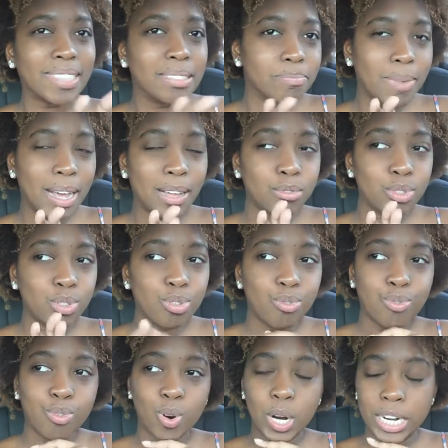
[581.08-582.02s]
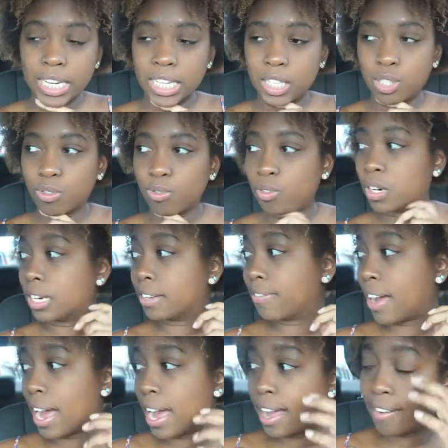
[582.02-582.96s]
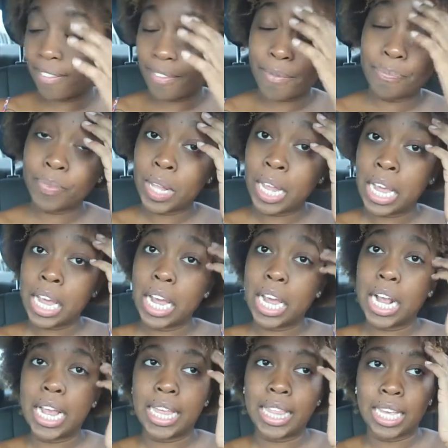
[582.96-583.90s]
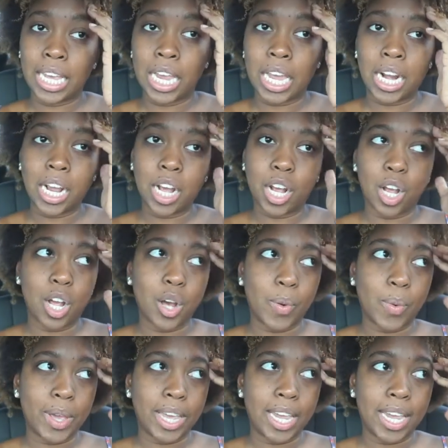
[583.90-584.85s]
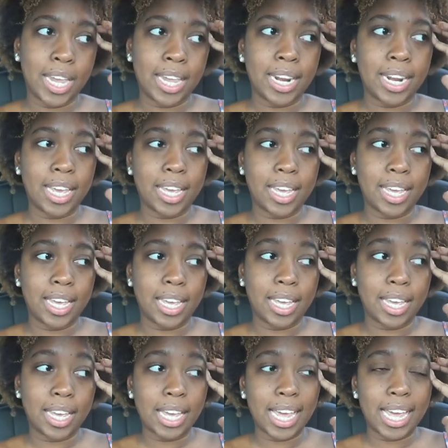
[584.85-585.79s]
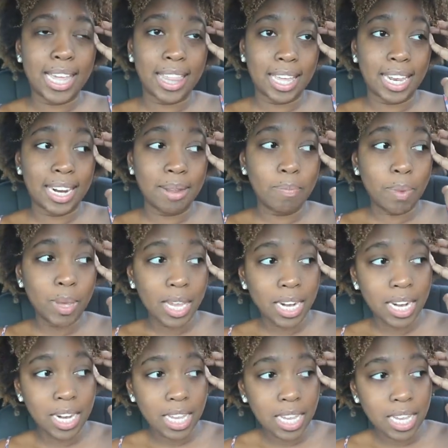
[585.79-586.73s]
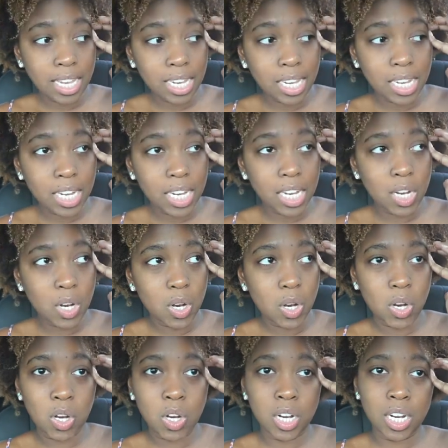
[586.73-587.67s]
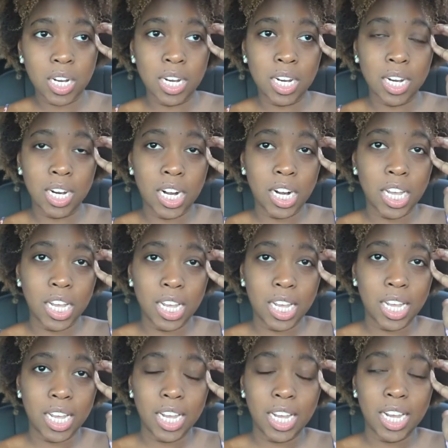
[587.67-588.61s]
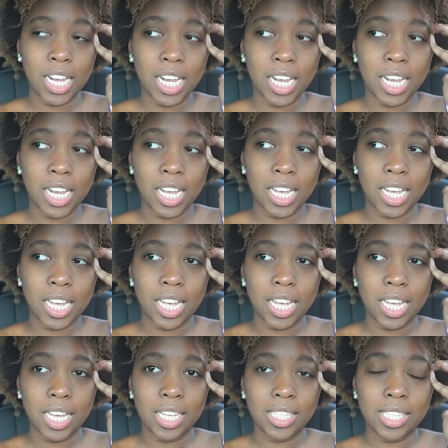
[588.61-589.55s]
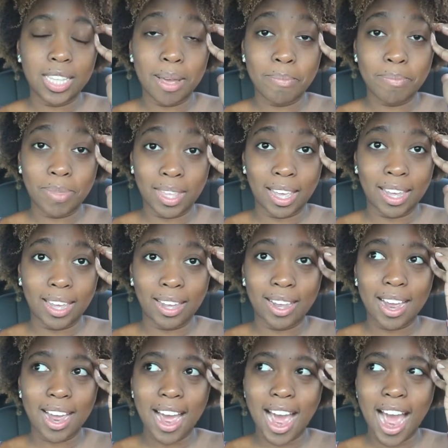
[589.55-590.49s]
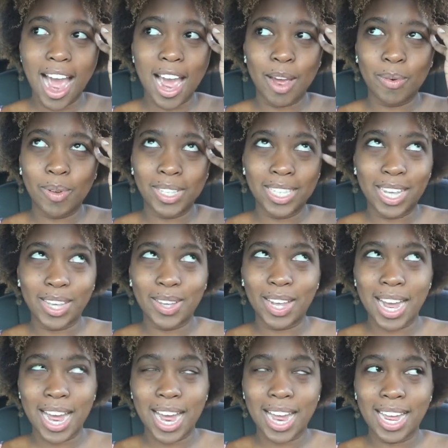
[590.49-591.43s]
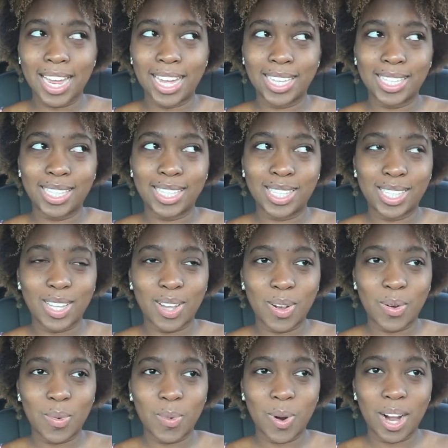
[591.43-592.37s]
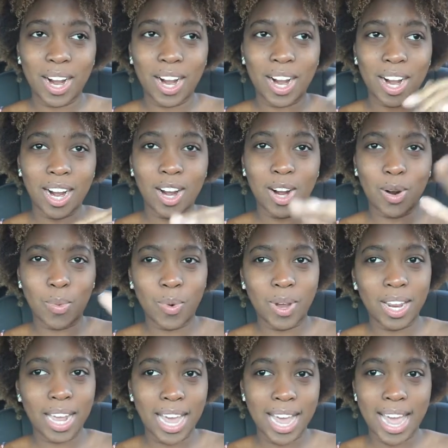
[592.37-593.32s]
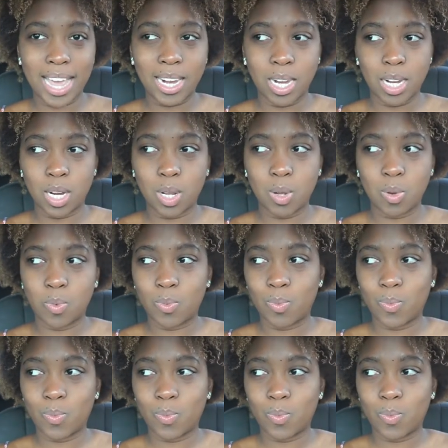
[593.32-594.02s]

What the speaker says: About 2:40, 2:45. And then go in. And then depending on something, I will tell you guys where or what I had to do.